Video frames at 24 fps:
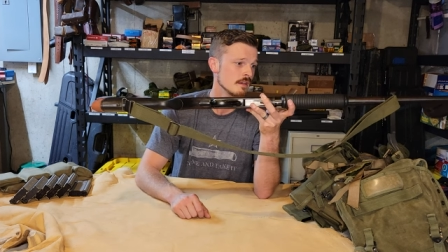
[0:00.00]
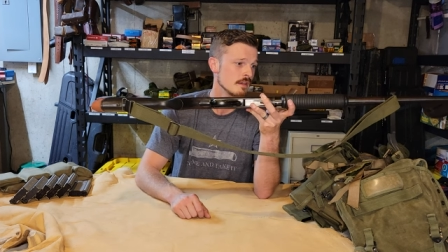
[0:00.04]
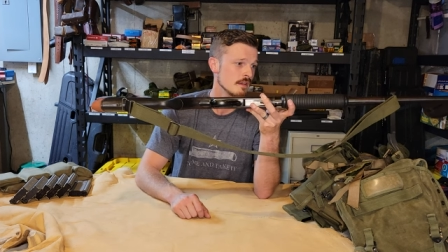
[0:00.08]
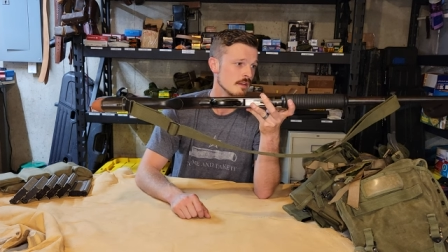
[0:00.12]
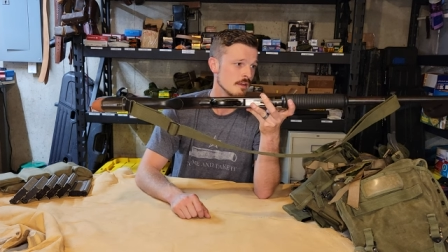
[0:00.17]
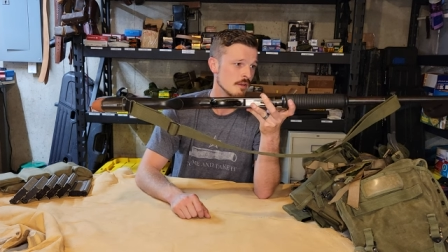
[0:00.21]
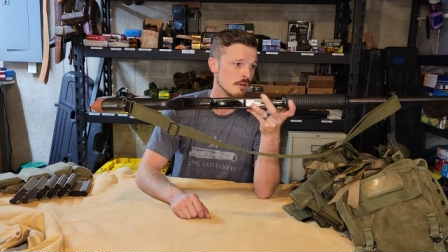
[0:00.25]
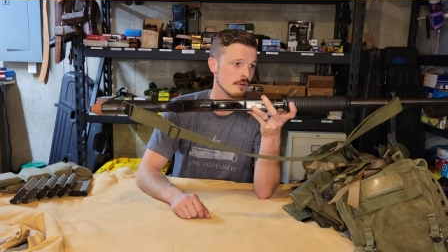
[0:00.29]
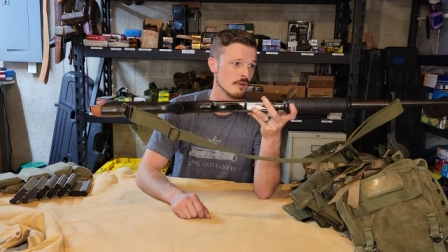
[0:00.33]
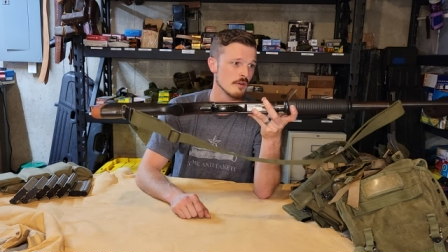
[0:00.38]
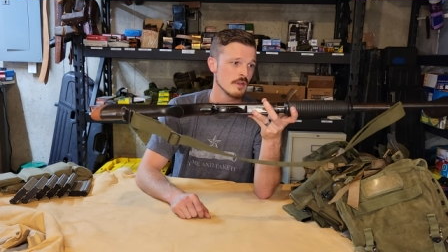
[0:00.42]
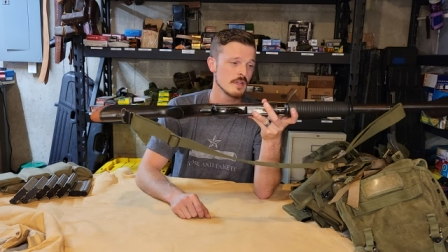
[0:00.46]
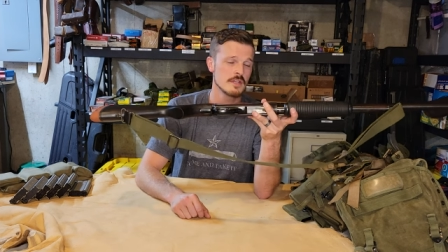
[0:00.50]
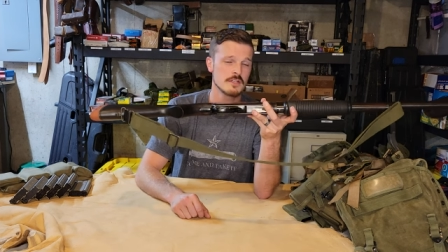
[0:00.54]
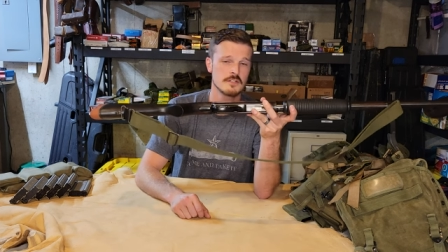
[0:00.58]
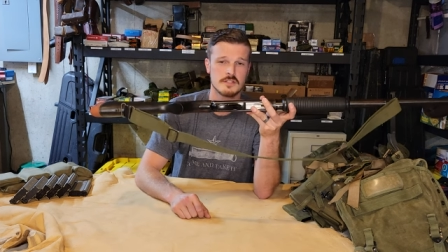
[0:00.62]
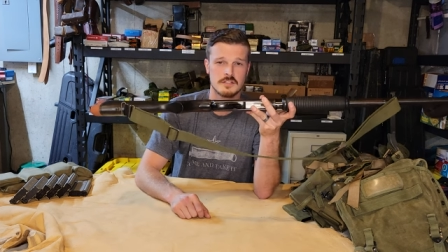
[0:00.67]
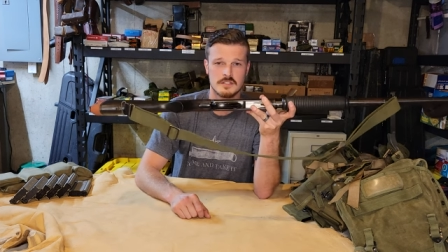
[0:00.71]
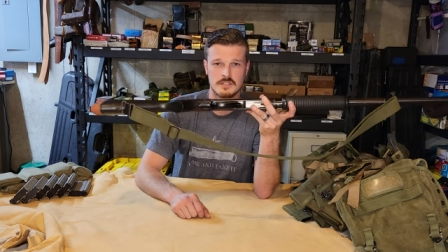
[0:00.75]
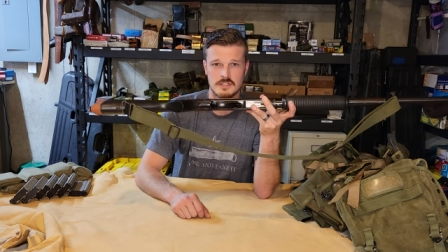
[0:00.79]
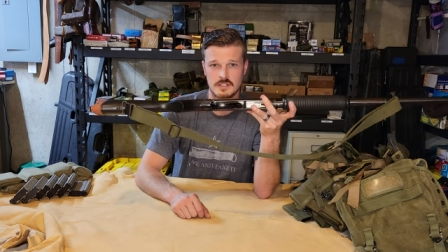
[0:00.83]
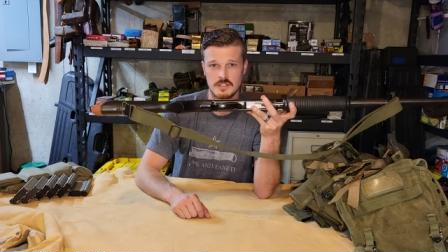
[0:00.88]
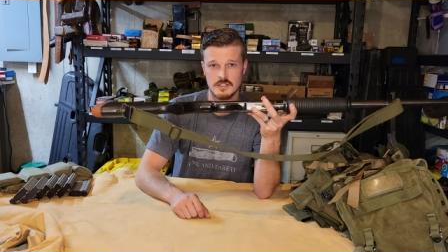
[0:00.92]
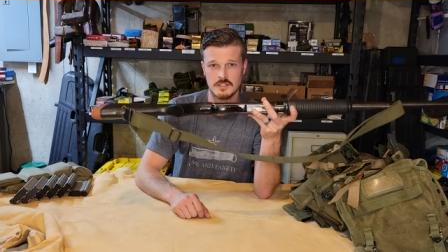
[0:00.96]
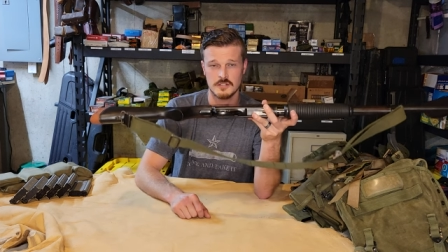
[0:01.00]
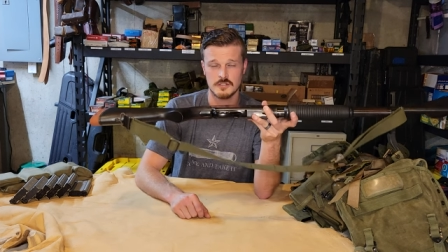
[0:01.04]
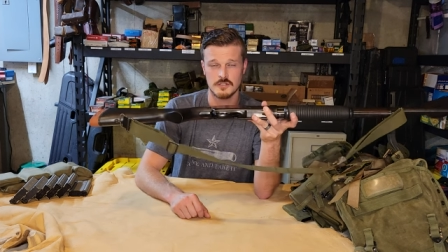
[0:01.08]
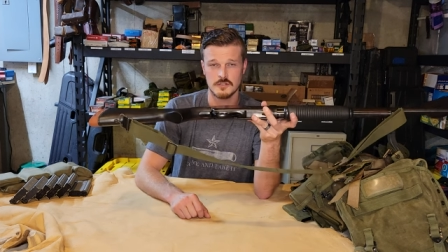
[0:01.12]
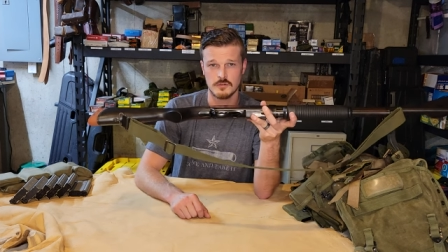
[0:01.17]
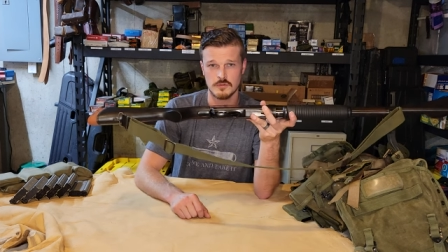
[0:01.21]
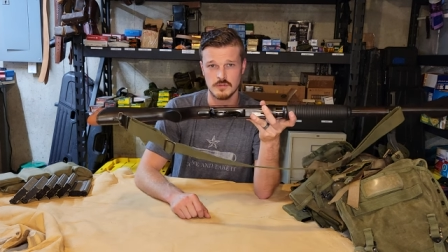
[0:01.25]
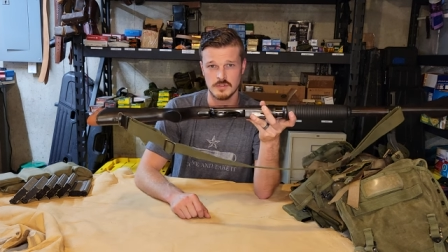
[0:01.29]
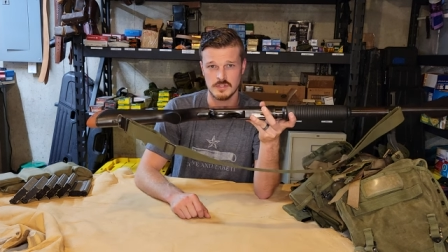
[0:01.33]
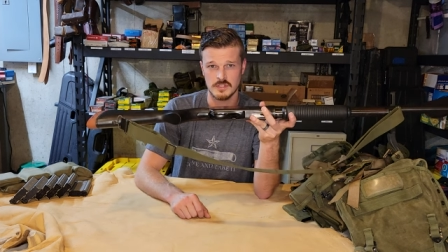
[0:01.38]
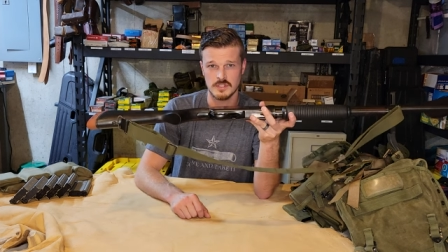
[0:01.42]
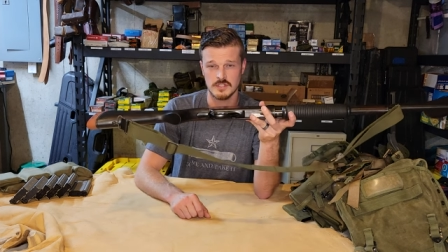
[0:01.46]
egregious issue
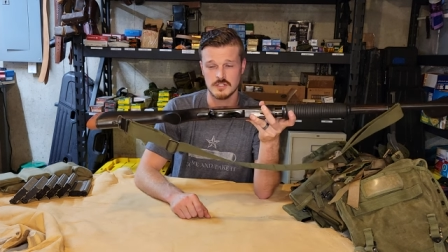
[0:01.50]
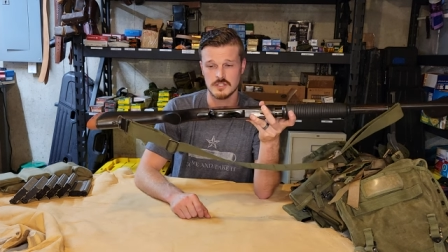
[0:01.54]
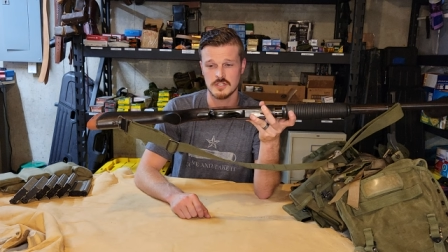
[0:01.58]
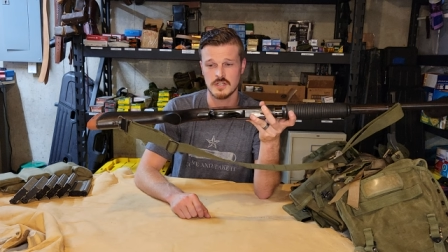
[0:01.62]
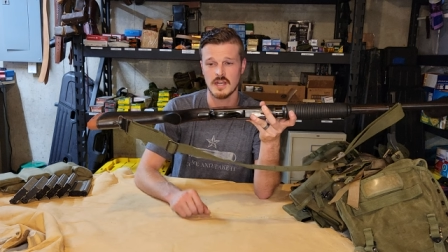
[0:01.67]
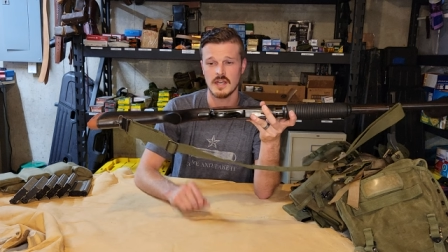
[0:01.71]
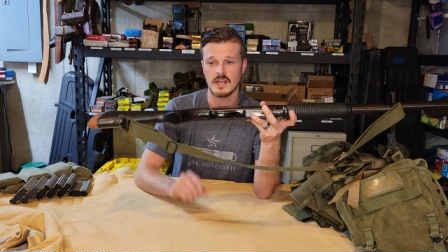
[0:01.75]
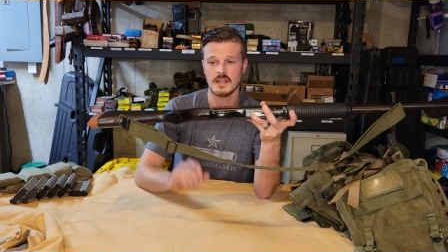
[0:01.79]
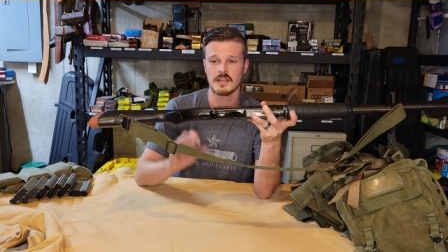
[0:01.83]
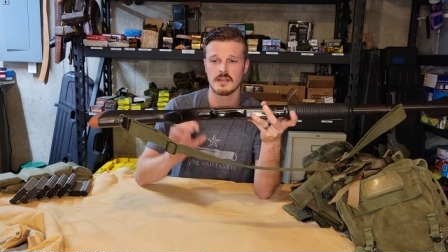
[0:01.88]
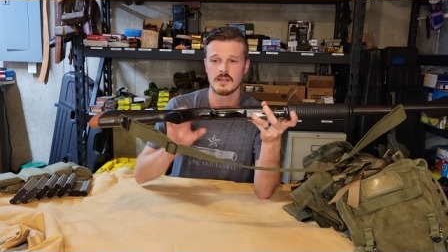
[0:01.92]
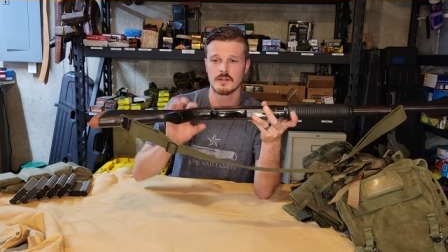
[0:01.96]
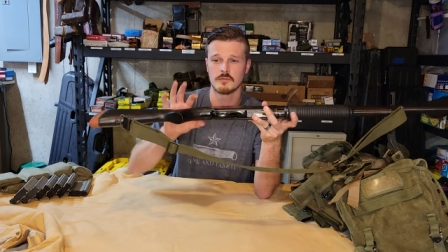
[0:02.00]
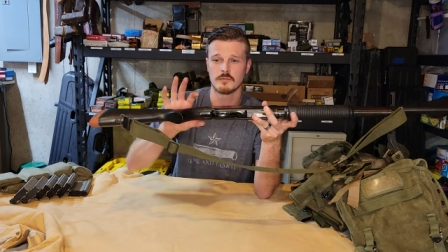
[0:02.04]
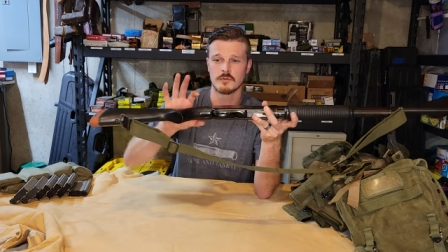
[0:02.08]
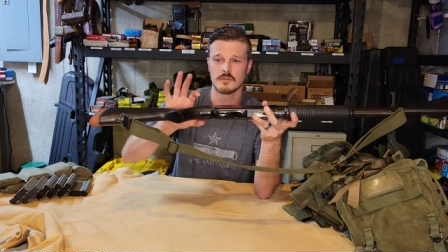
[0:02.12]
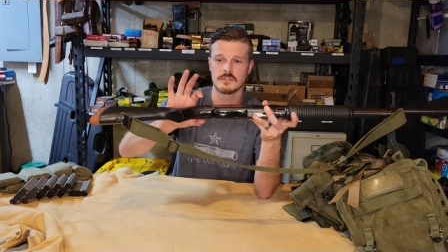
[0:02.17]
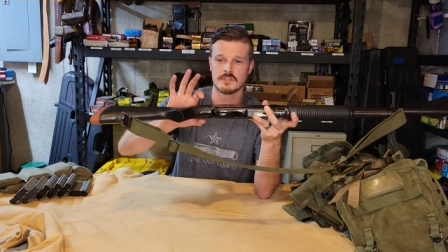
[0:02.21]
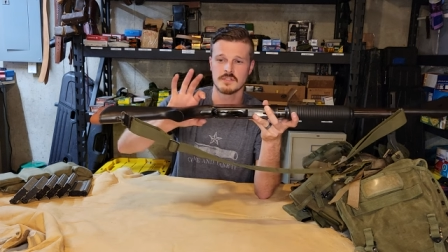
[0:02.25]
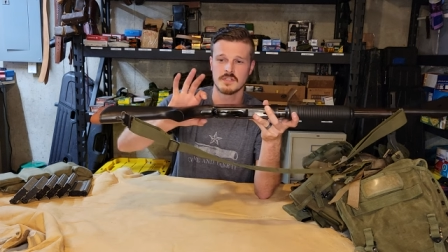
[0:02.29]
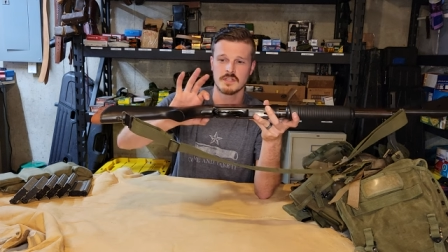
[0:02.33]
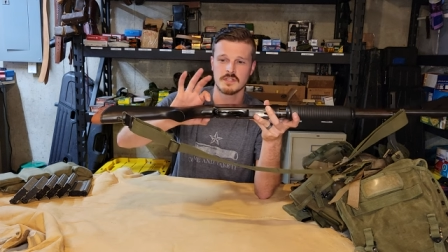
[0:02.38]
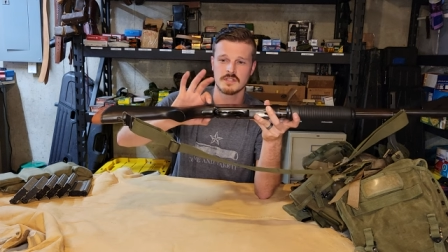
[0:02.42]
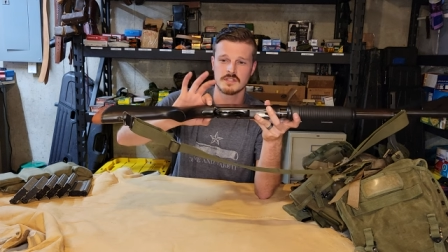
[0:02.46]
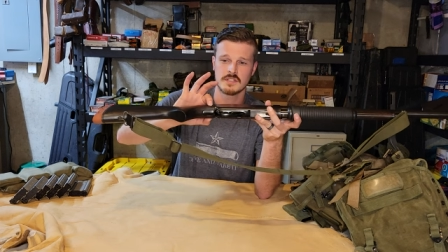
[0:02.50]
with this shotgun was that